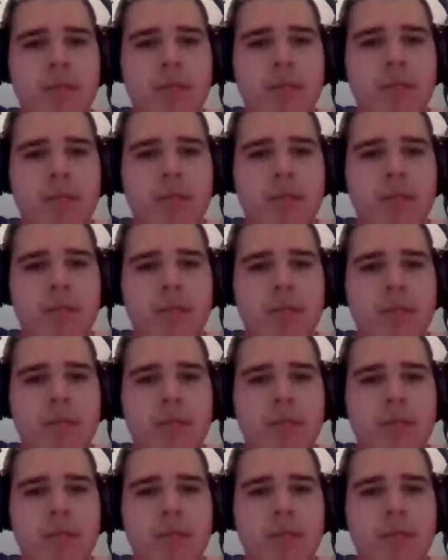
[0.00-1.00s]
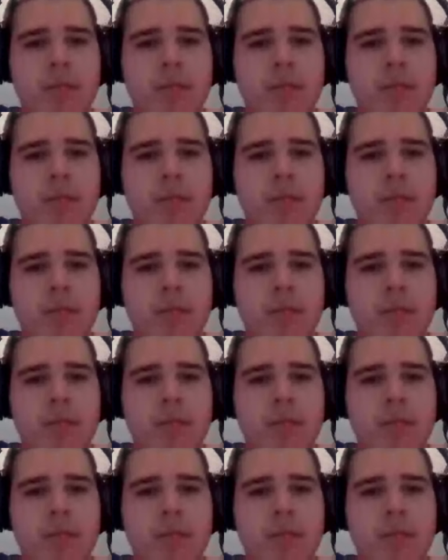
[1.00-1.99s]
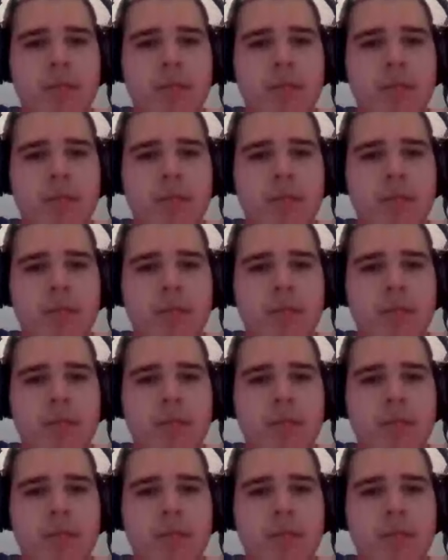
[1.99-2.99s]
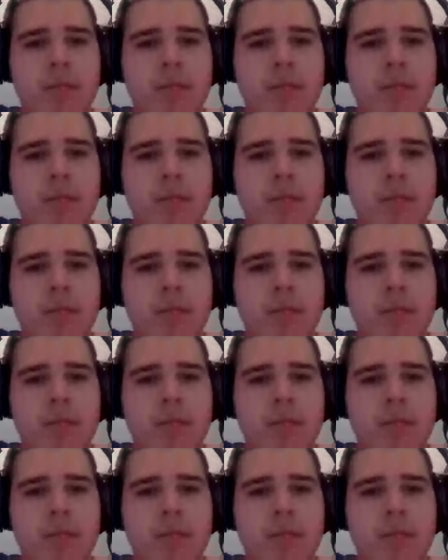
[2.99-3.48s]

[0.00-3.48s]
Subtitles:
The face doesn't move, so there is nothing to read.